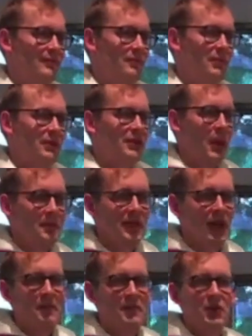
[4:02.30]
But
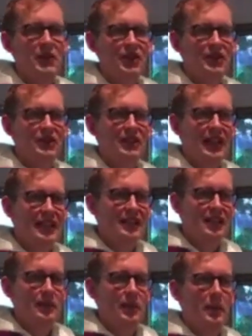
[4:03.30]
sometimes we just need
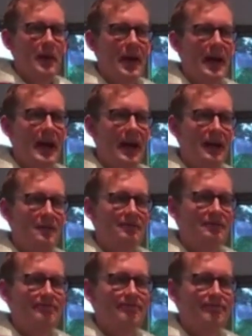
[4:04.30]
to
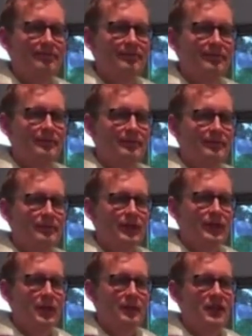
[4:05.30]
prepare.
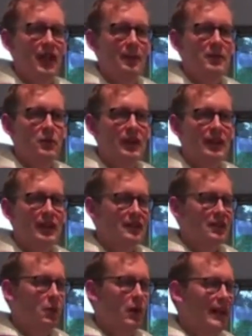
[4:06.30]
Sometimes we need
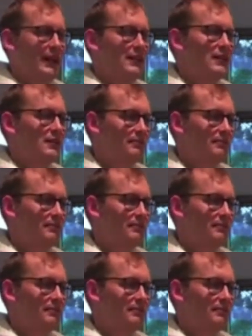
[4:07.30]
to wait.